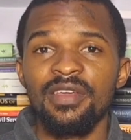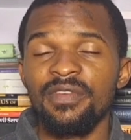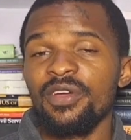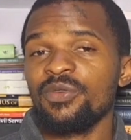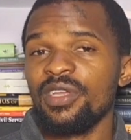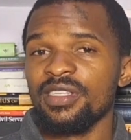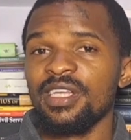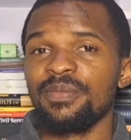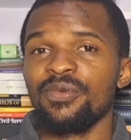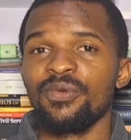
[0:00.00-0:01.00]
A very good
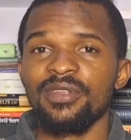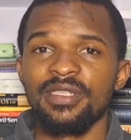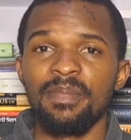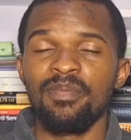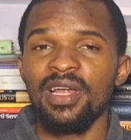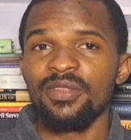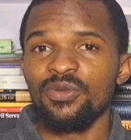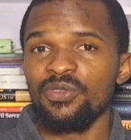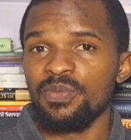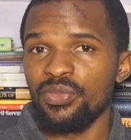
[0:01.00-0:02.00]
example was in
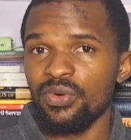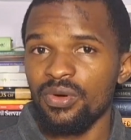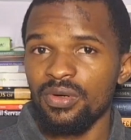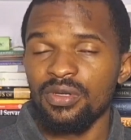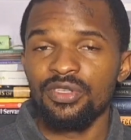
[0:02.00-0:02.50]
Plato's book,